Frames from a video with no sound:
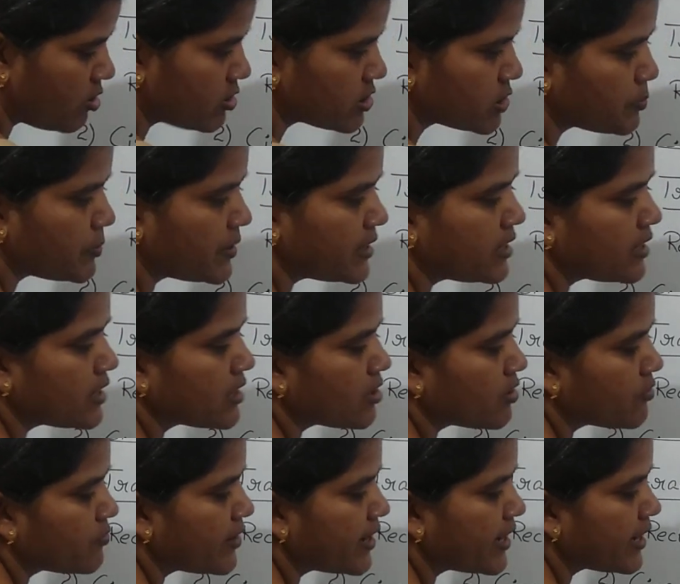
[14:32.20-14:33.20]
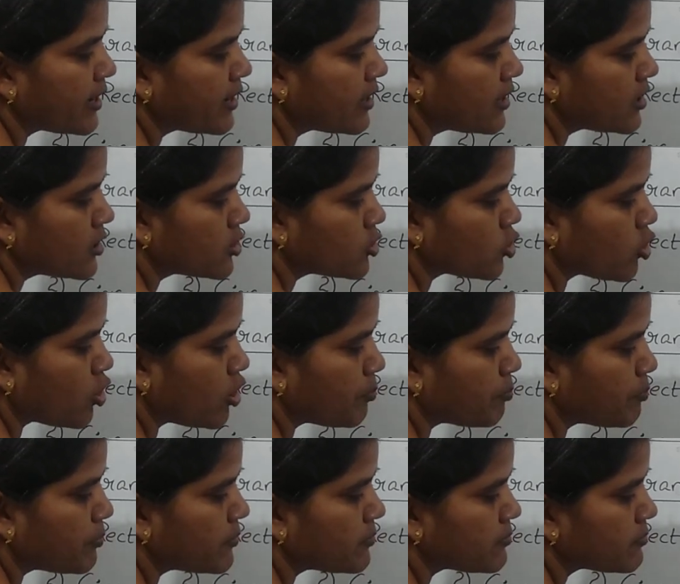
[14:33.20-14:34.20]
spinning of a
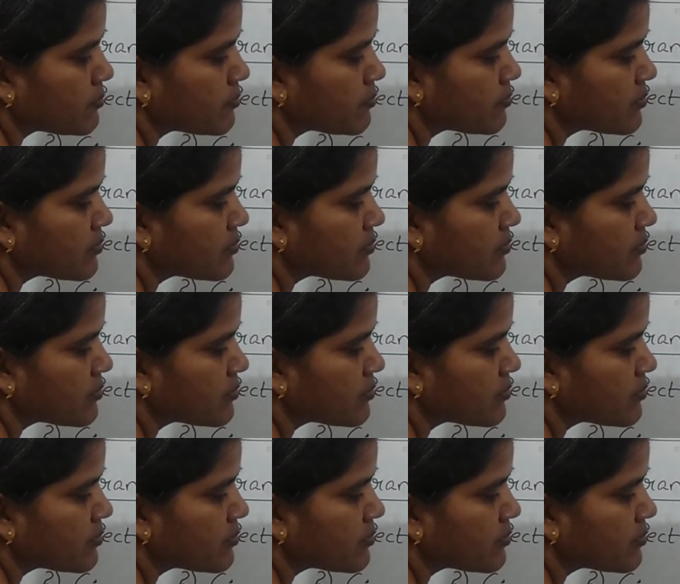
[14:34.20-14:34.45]
top.